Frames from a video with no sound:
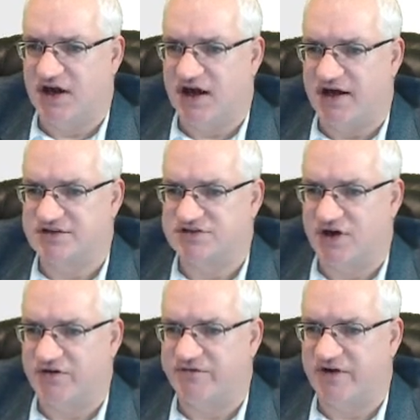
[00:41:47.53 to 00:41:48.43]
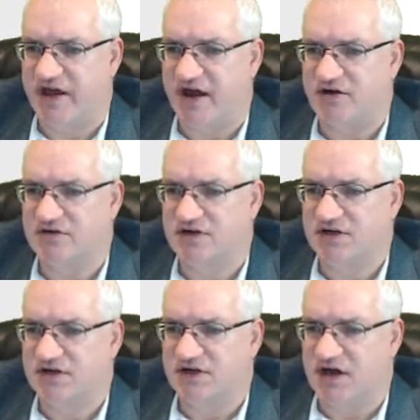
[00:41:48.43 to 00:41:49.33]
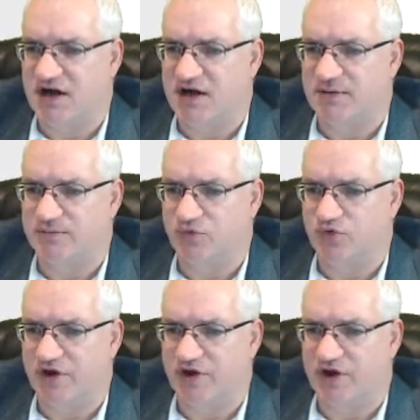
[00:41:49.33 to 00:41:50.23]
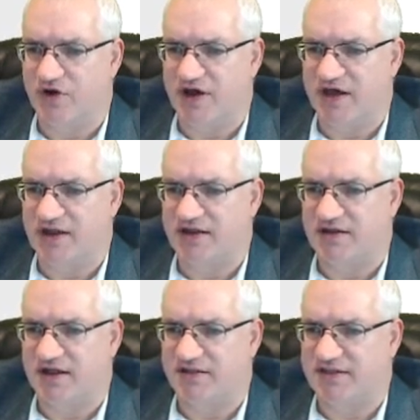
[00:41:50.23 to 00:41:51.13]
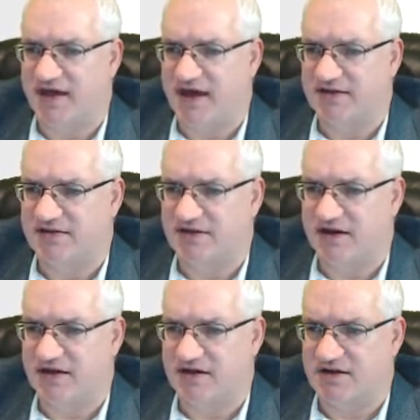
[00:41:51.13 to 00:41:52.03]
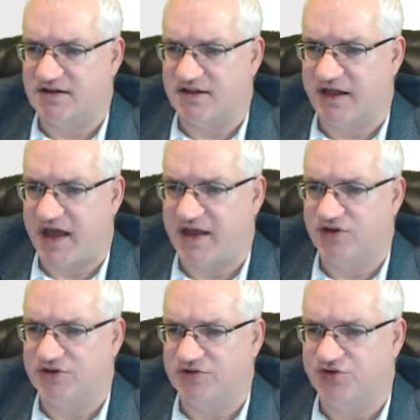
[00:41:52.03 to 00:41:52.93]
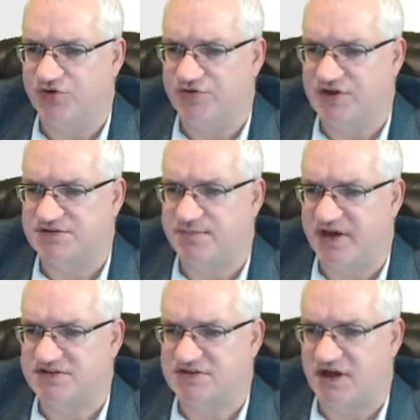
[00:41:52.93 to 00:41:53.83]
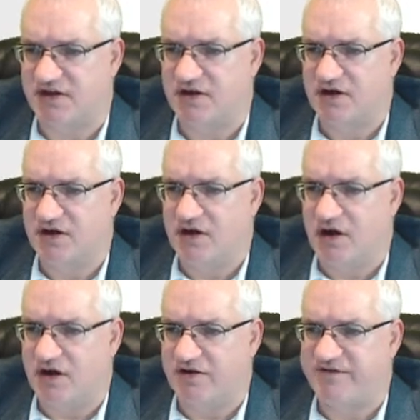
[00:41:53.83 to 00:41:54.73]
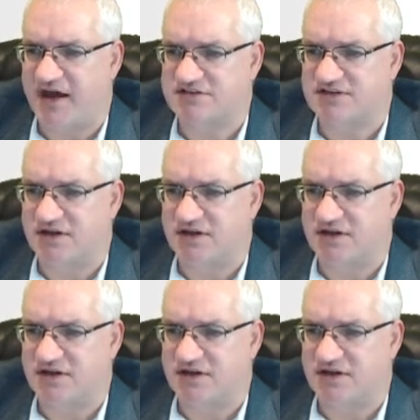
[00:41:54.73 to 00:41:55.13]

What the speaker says: So for now, we're going to go ahead and let that, like I could do this based on artifacts.